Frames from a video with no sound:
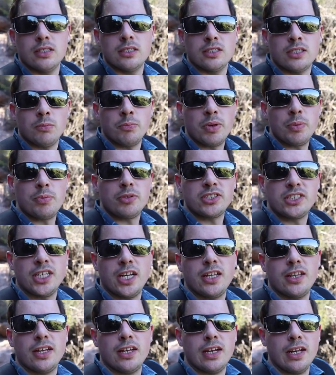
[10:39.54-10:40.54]
Some people
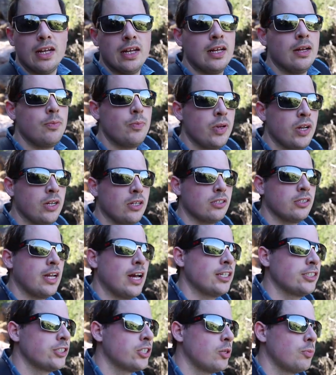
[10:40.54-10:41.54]
say that Pinnacles
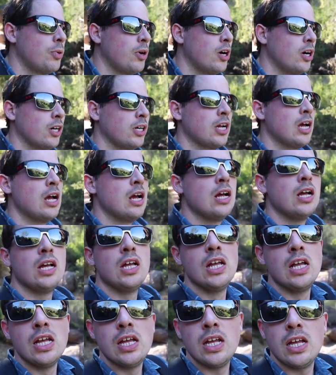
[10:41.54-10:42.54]
National Park
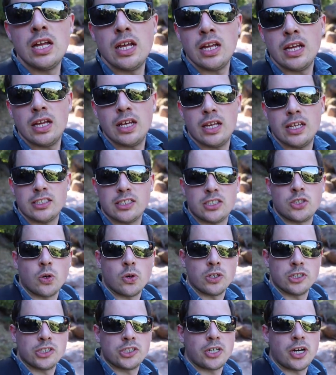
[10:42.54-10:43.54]
is a
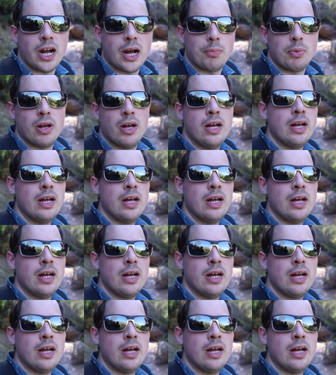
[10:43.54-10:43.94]
tourist trap,